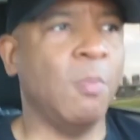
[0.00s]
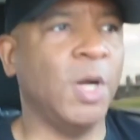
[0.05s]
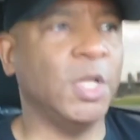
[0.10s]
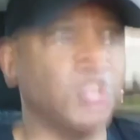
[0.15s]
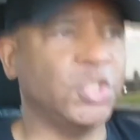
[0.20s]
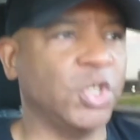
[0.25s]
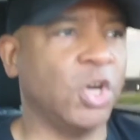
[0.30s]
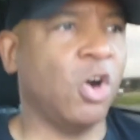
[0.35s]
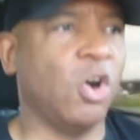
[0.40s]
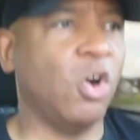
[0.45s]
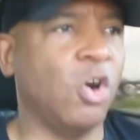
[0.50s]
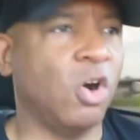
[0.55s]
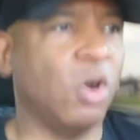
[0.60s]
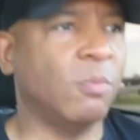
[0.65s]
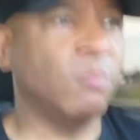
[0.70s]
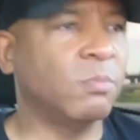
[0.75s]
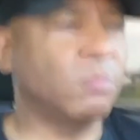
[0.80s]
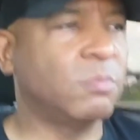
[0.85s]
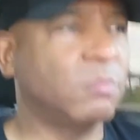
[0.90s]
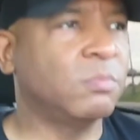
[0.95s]
my job
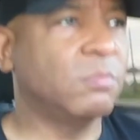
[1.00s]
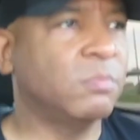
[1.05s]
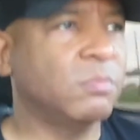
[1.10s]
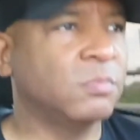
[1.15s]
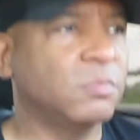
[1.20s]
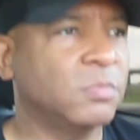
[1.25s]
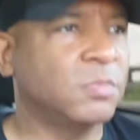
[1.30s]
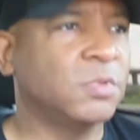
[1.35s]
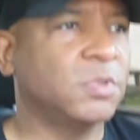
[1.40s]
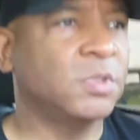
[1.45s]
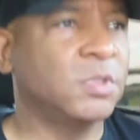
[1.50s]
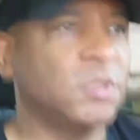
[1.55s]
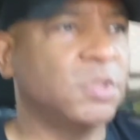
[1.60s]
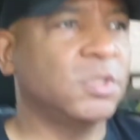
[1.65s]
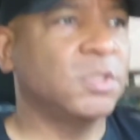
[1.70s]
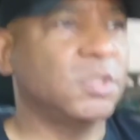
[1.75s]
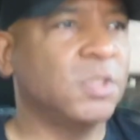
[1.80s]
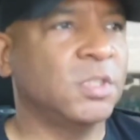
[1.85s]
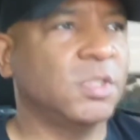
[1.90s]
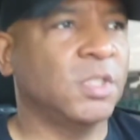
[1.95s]

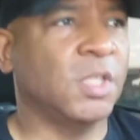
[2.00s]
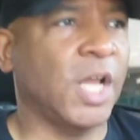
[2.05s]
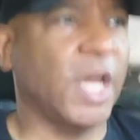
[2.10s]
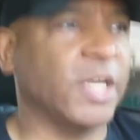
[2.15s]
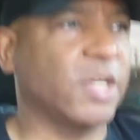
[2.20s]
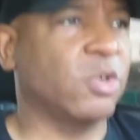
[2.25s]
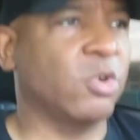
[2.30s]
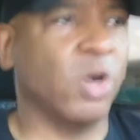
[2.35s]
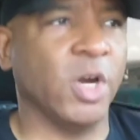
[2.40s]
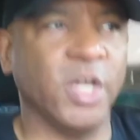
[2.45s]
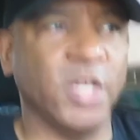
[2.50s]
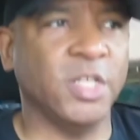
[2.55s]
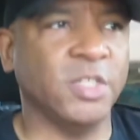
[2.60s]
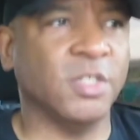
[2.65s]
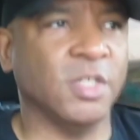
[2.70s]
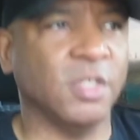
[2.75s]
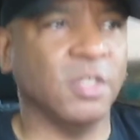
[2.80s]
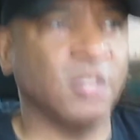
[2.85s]
like crazy.